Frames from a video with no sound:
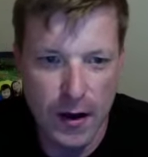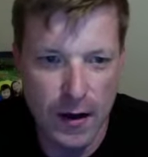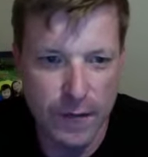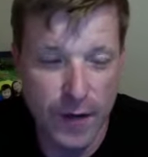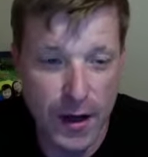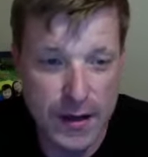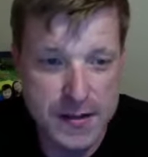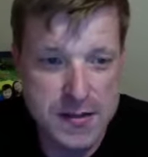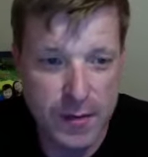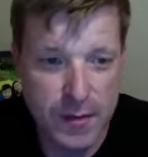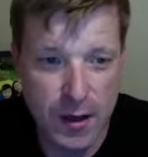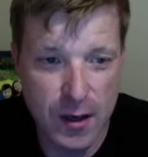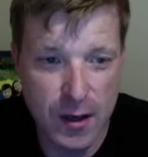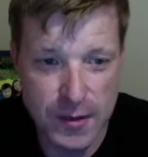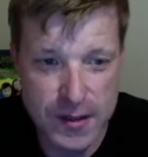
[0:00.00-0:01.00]
Find some
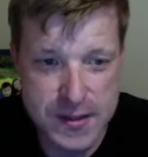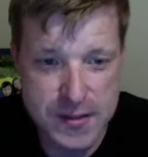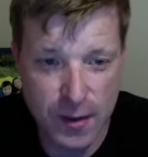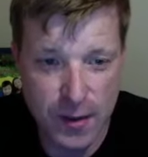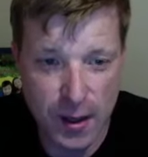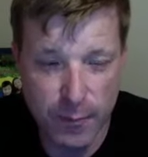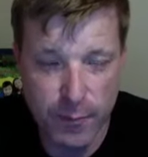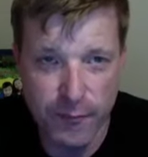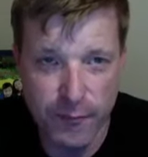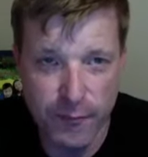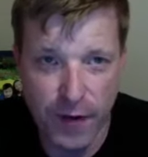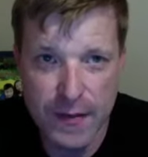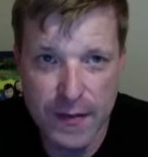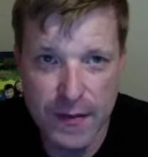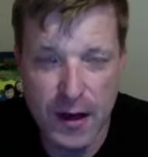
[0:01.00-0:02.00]
help, get some help,
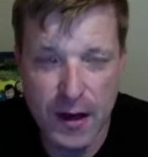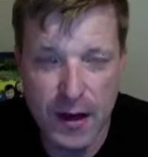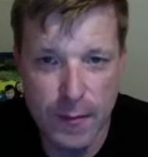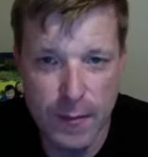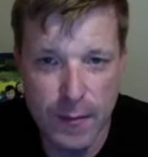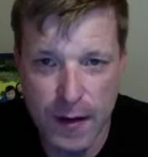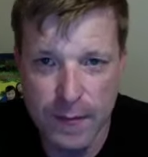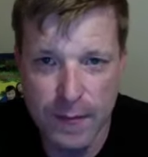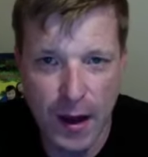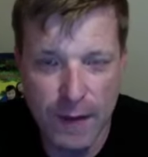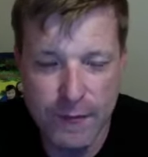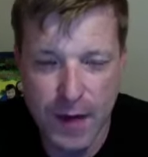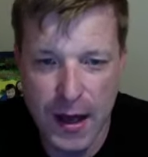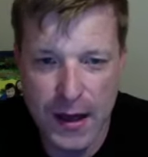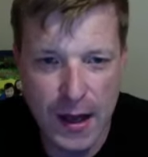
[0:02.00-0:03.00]
find
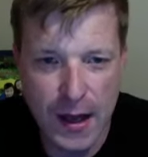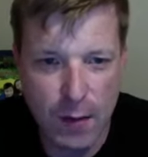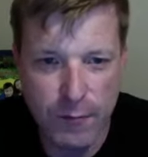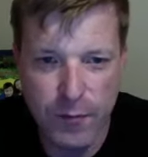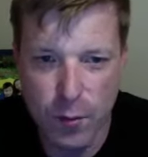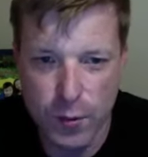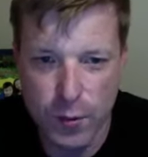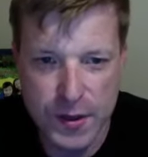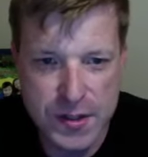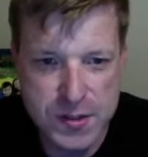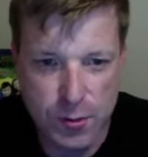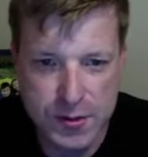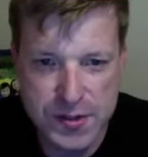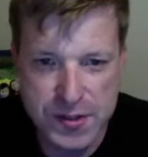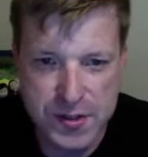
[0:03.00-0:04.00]
a helpful
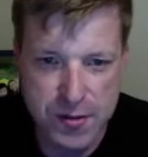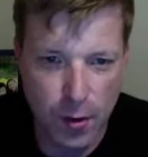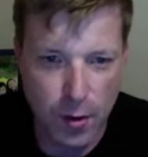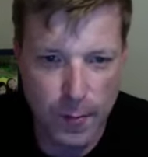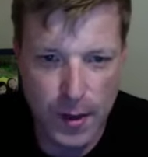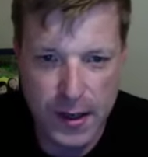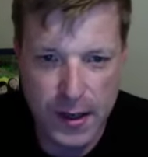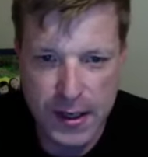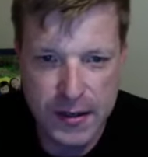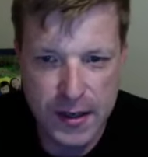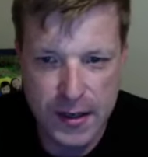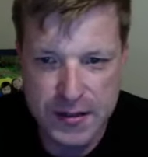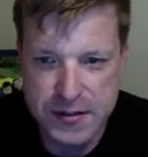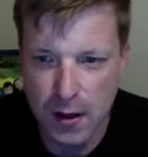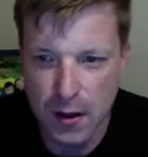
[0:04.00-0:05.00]
resources, throw them on an
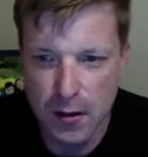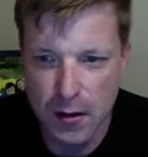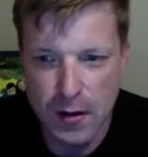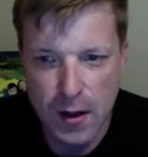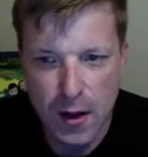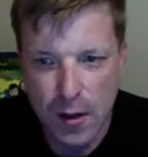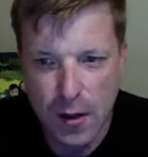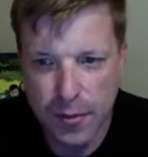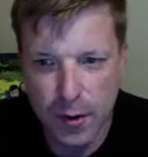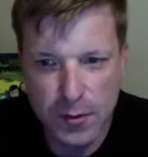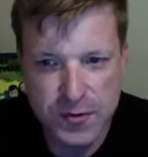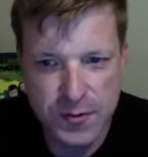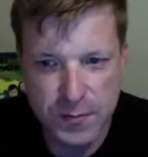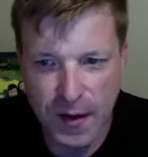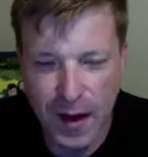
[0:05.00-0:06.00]
index card, throw
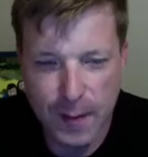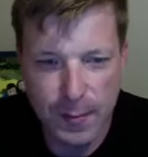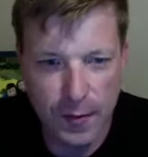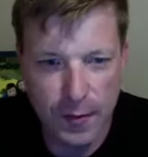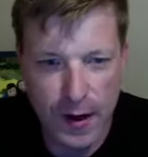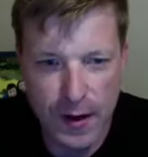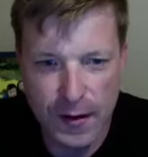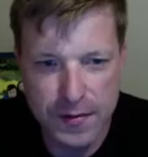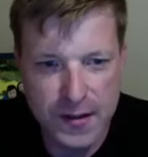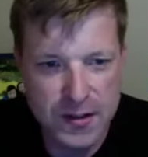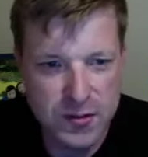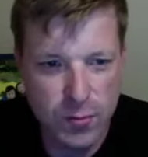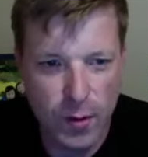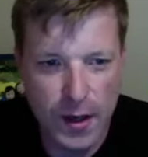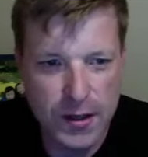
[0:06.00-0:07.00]
some tape around it. This
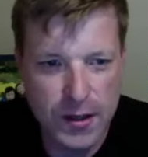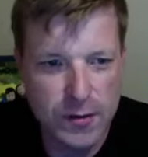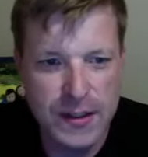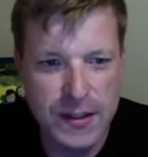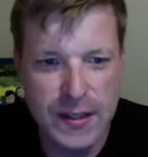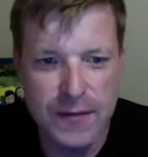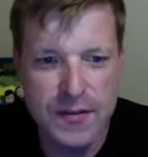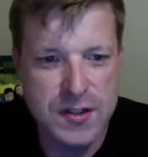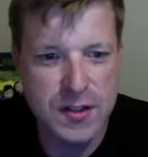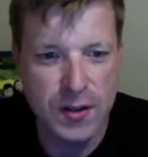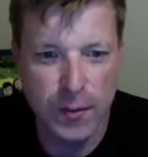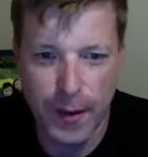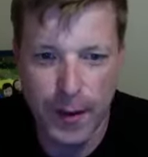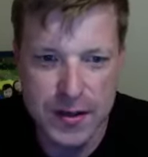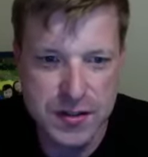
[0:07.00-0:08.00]
way you can give it to your
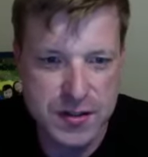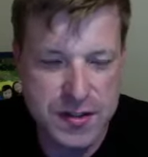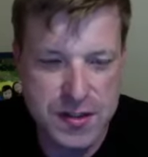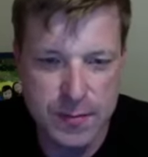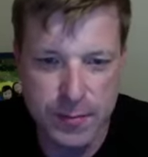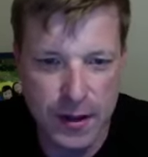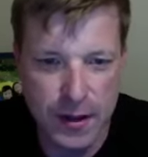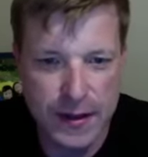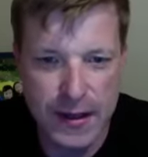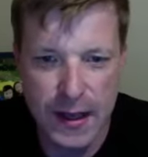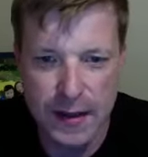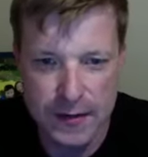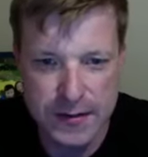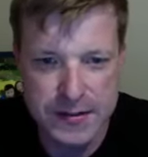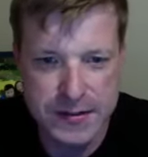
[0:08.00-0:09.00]
patients and be like, hey,
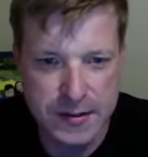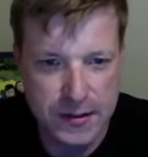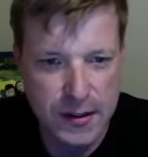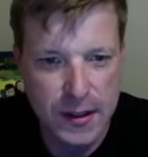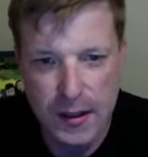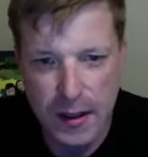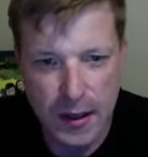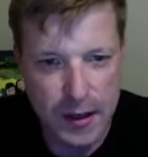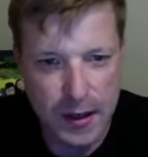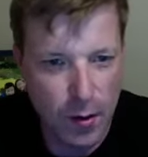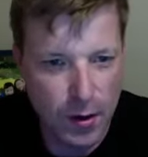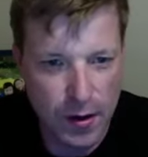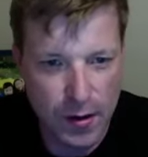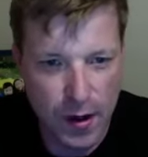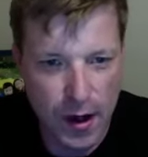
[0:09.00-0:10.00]
listen, I know we're
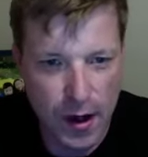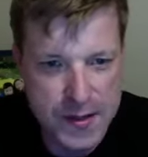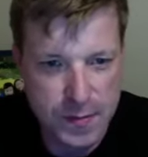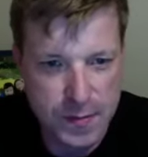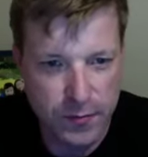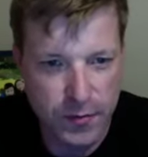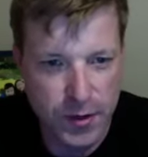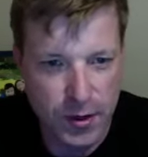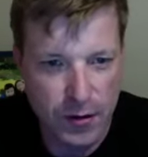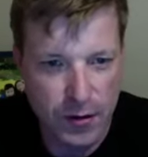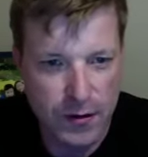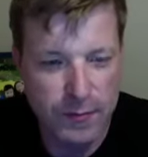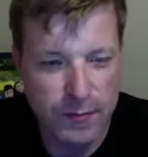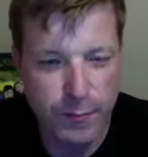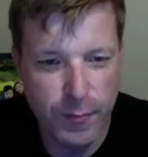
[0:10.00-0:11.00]
going to the hospital for your
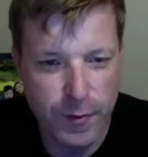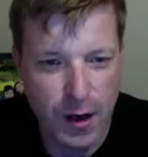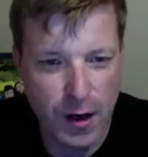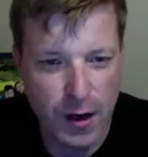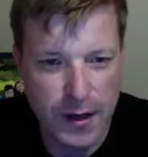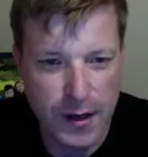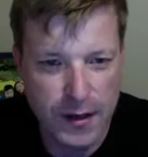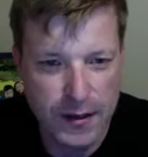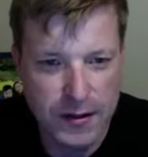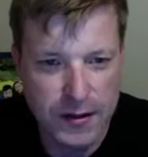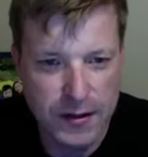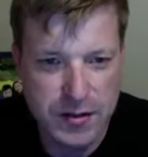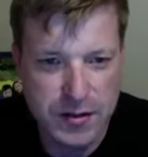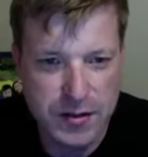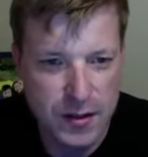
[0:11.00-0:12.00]
cardiac
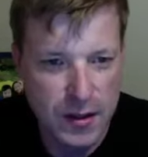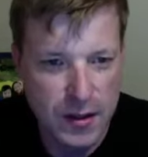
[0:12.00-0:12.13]
condition,